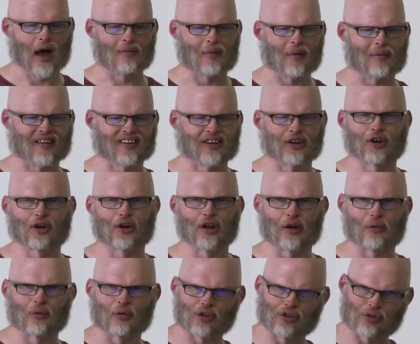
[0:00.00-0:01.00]
and my
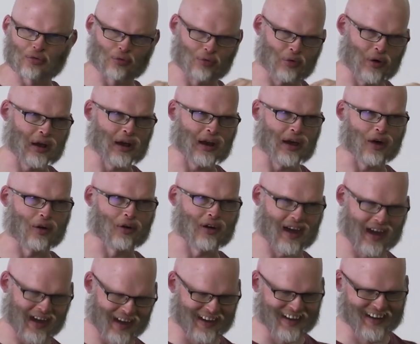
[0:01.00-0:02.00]
Macedonian was really
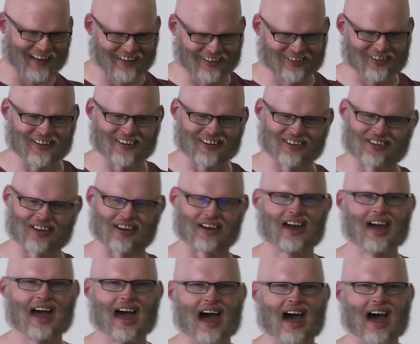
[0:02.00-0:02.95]
okay to